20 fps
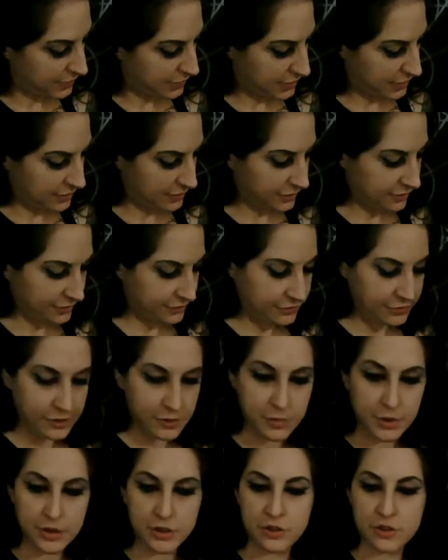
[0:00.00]
And let's see
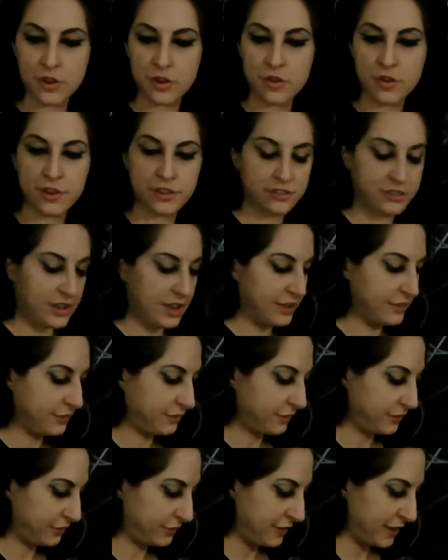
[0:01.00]
what Nourish has
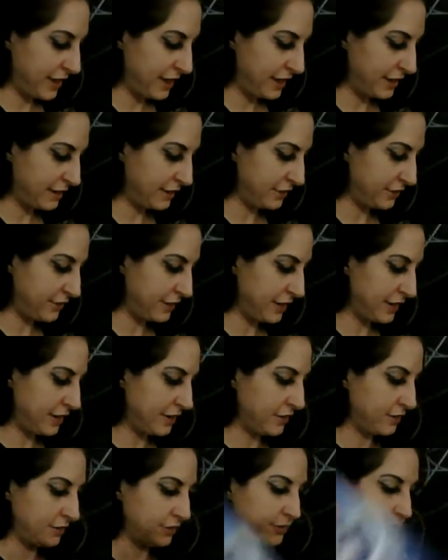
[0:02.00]
to say. Anything
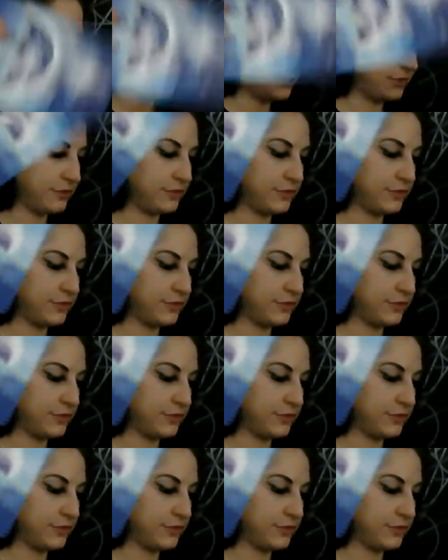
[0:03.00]
else?